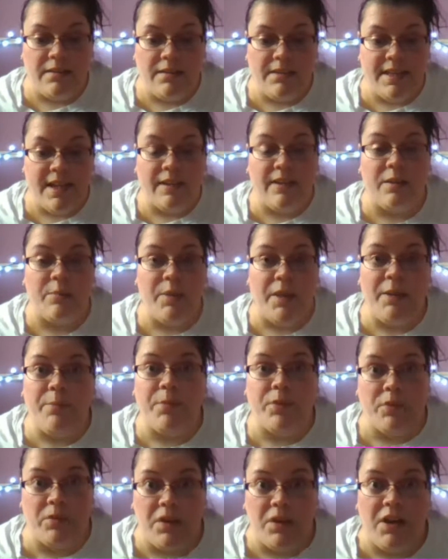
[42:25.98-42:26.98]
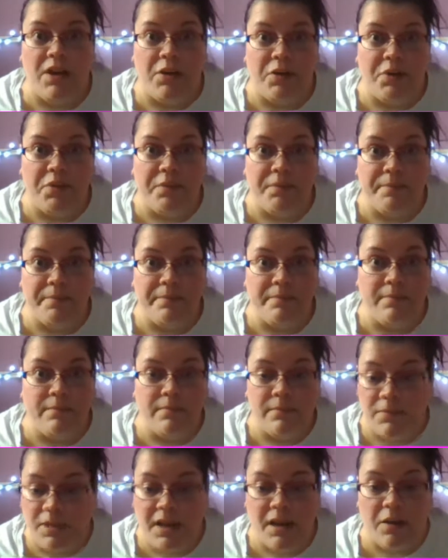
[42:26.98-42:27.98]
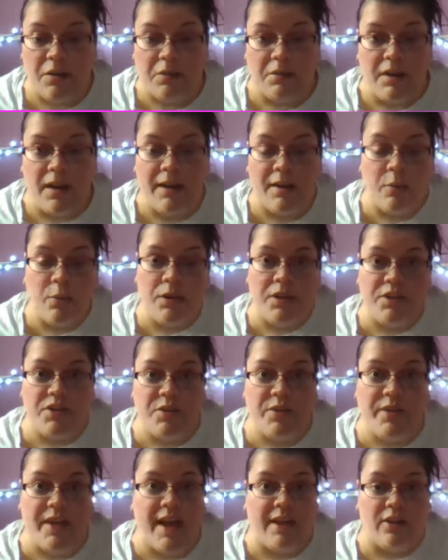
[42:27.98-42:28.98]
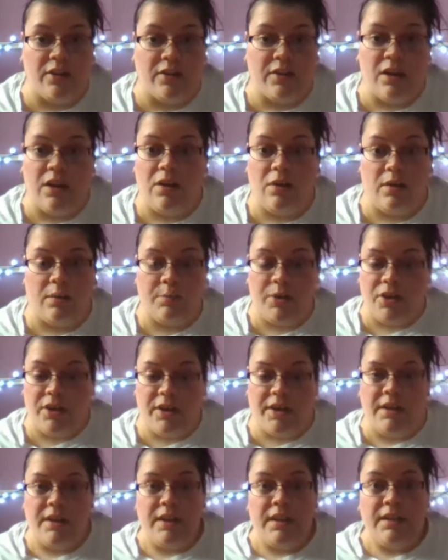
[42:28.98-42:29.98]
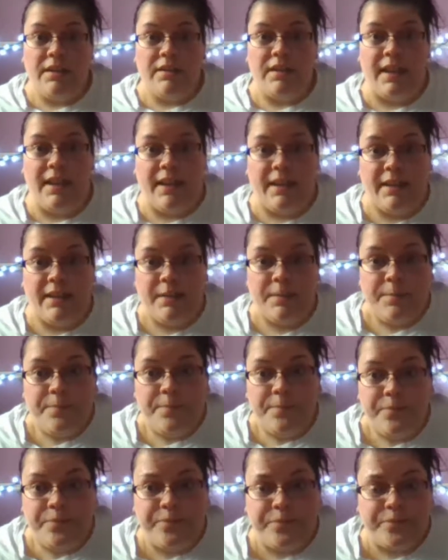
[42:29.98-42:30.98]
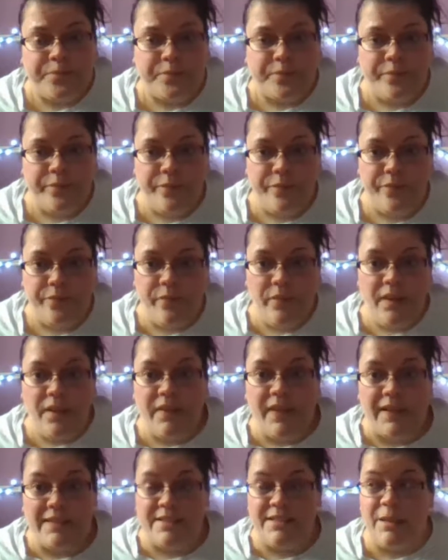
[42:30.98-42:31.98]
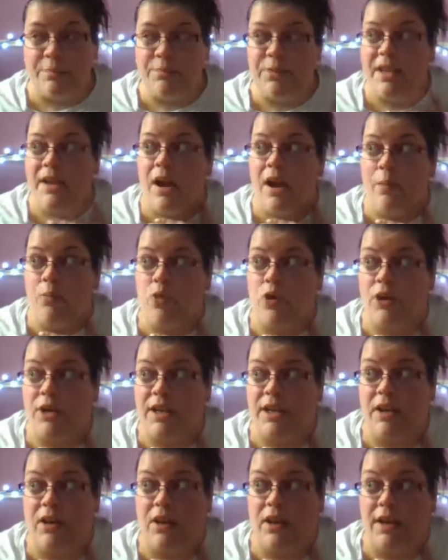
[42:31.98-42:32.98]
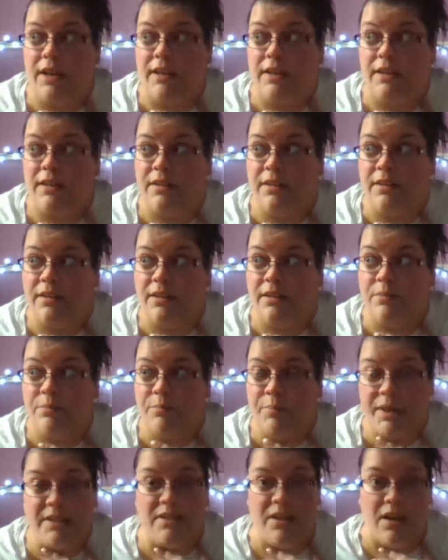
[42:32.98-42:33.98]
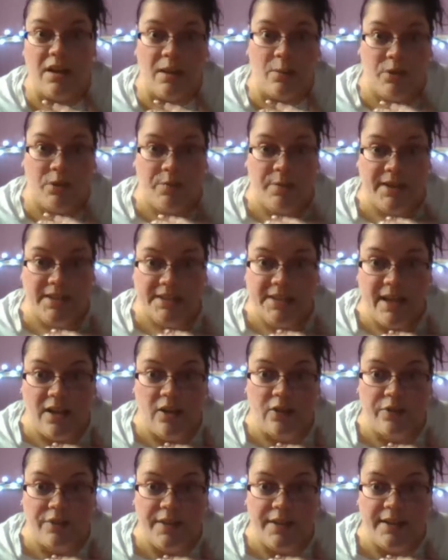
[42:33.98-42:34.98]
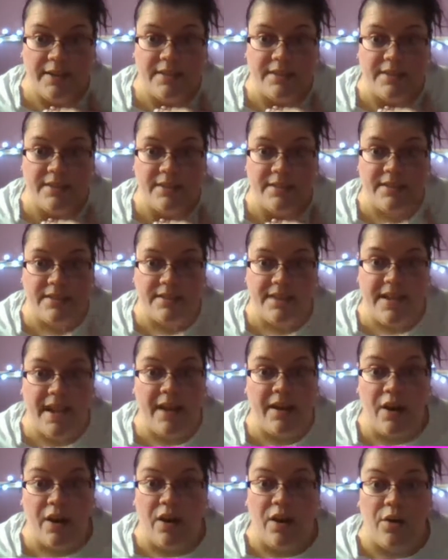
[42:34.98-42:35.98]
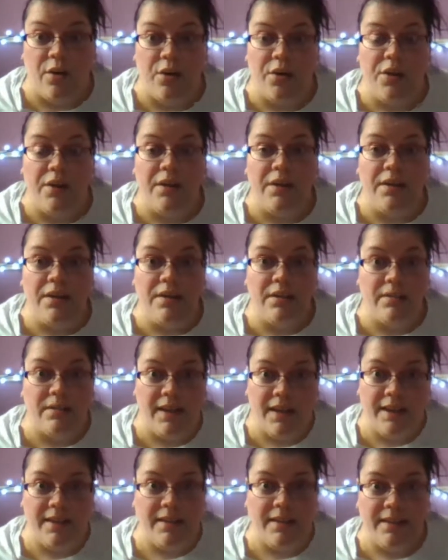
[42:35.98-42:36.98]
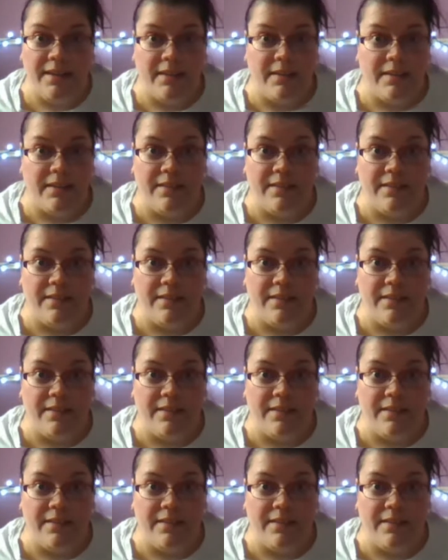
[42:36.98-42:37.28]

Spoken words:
telling people no, I don't want to do that, or no, I'm good. Like, that's something I'm working on big time with myself, is to say no. Like,